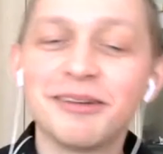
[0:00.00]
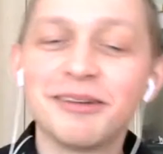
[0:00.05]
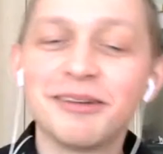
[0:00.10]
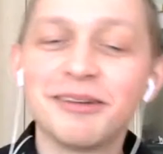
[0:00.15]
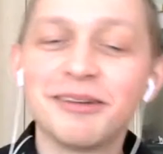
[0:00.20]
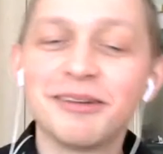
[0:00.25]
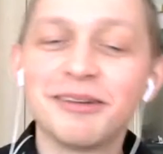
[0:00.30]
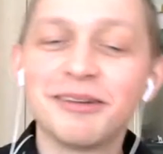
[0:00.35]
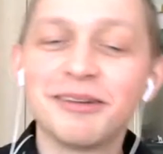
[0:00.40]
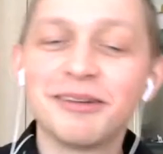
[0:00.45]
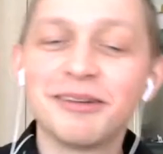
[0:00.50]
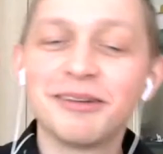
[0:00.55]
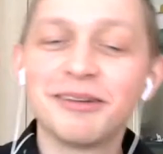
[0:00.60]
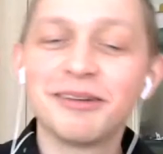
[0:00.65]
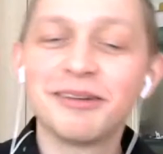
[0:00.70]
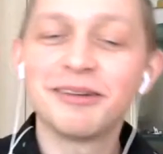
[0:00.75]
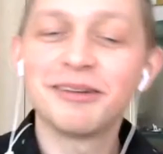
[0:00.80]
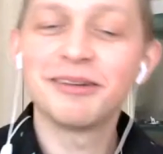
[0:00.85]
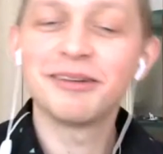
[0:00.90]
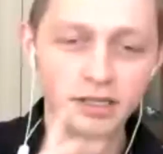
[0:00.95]
one
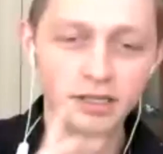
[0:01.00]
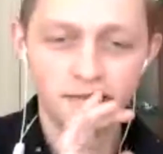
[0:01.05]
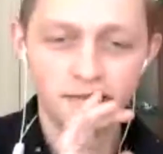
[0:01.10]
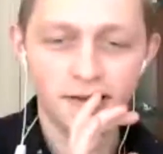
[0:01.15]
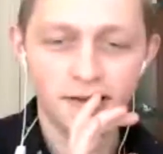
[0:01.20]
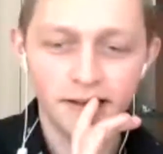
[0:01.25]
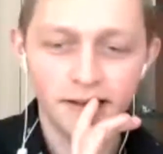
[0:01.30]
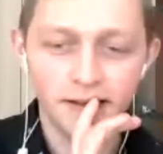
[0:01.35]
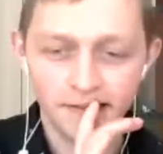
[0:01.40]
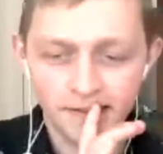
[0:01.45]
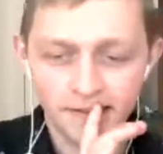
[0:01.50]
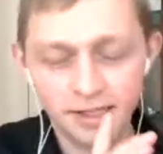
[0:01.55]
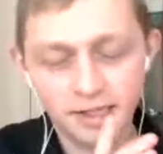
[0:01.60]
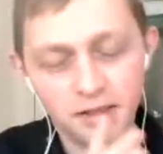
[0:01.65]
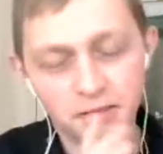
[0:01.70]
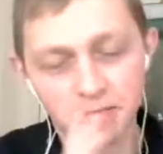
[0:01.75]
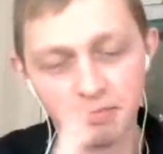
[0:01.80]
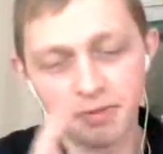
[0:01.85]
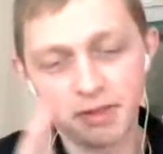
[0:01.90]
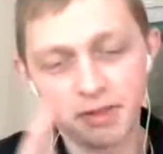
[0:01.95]
question
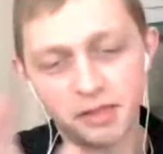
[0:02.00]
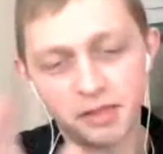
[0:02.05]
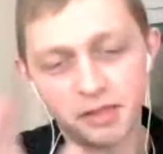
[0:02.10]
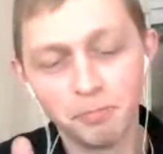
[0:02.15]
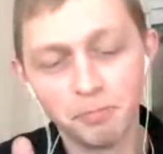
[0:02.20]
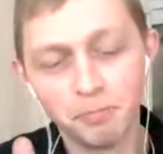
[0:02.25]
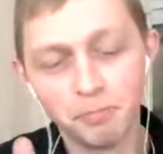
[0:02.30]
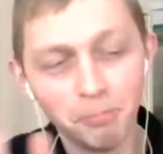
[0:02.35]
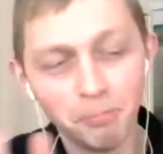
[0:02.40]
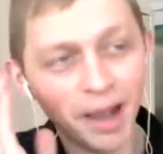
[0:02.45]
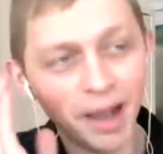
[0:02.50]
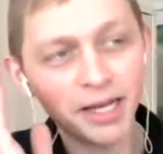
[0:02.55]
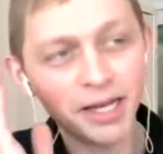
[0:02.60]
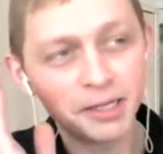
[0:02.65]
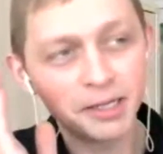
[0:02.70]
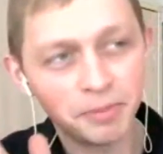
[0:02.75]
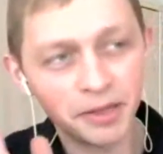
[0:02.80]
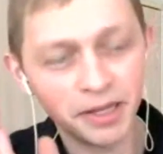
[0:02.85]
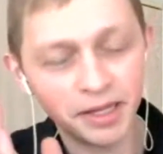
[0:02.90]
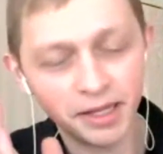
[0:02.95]
that
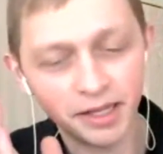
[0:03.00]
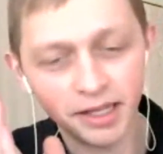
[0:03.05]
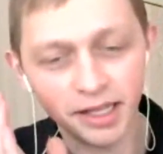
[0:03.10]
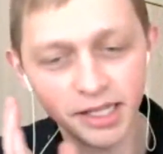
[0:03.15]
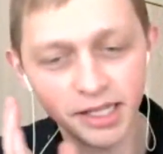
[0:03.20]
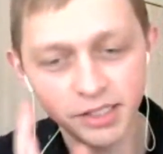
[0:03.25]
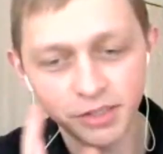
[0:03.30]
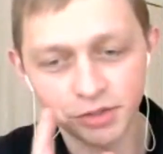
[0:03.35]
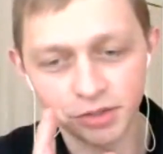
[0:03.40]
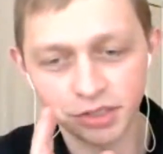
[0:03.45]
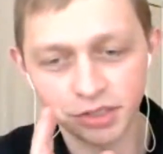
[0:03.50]
might be